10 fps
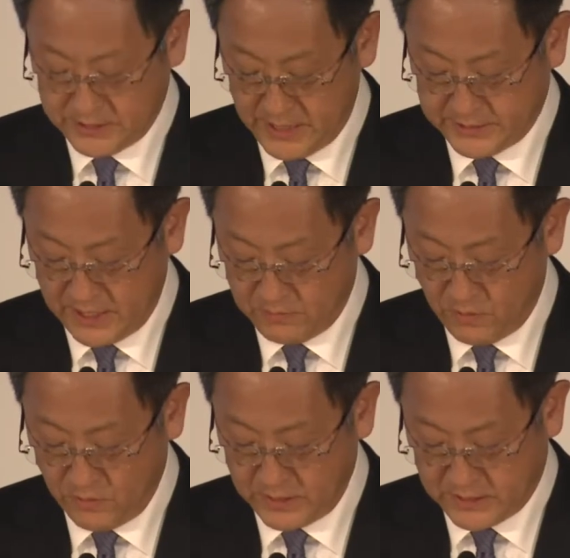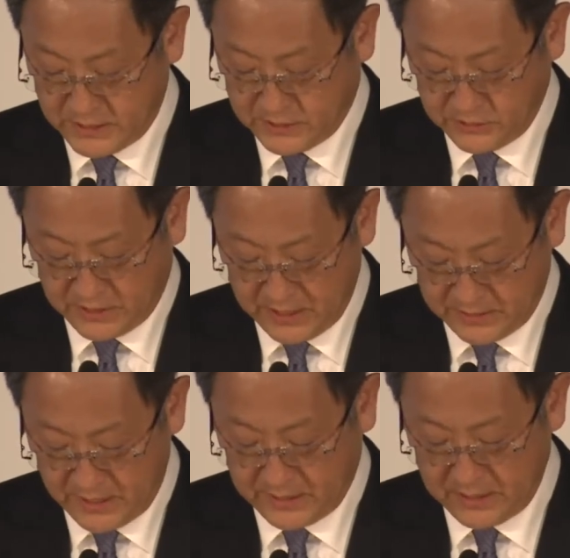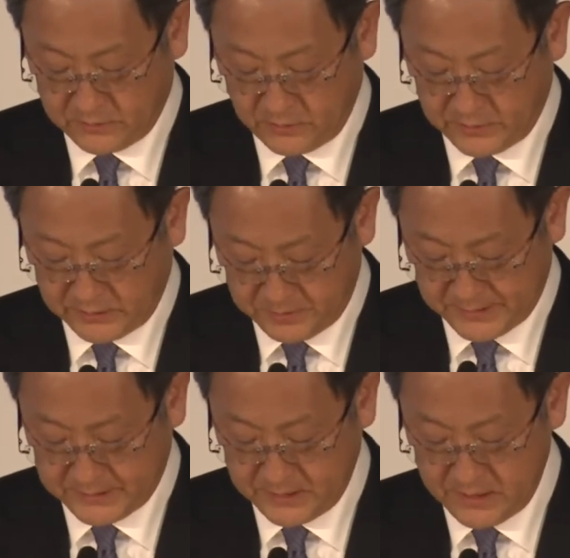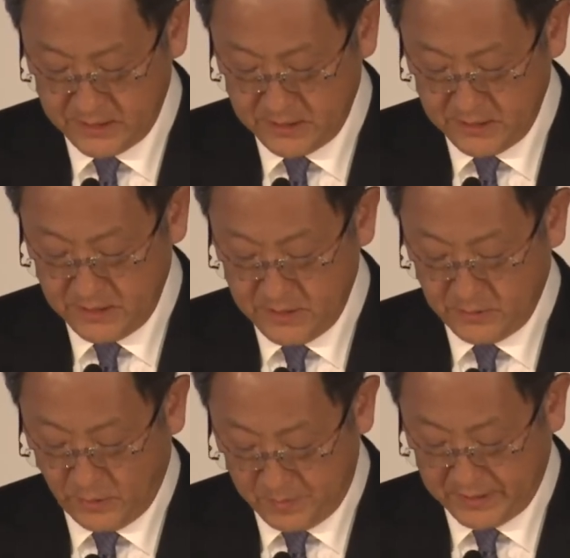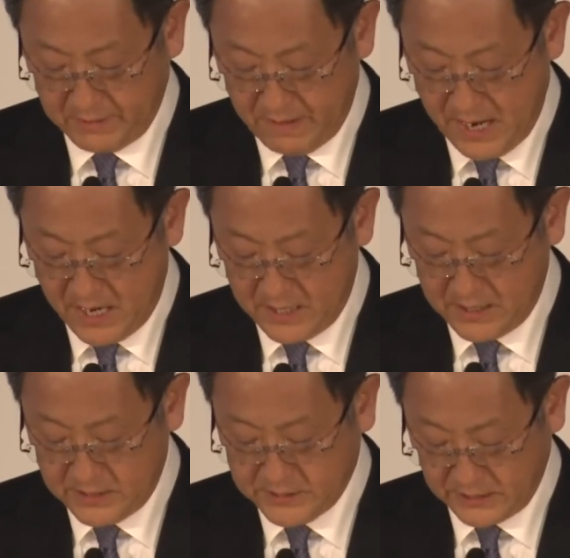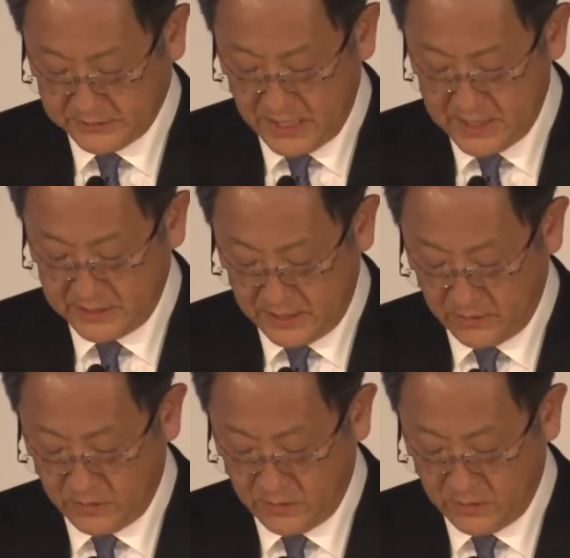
procurement, and production of the models as the Camry and Avalon, which share our